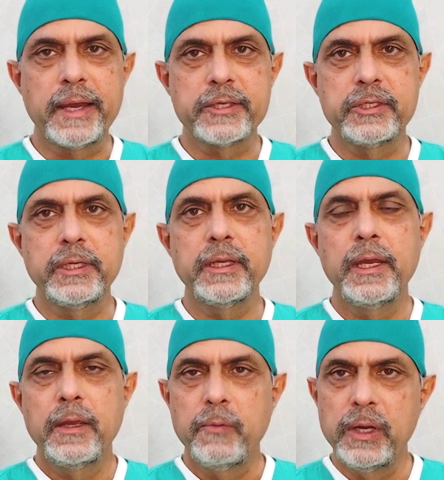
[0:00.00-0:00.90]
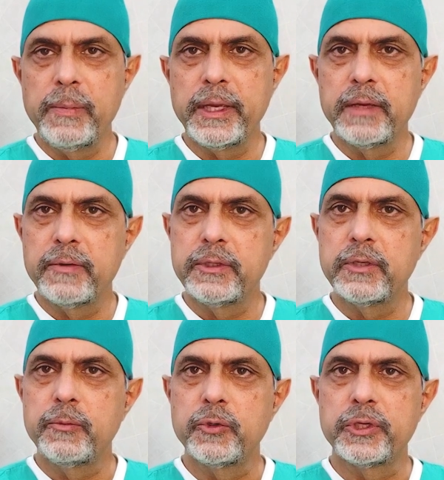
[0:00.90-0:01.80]
vaccine will be given
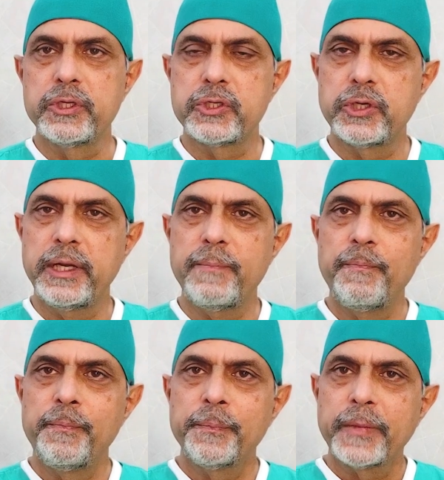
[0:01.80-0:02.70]
the mutant strain,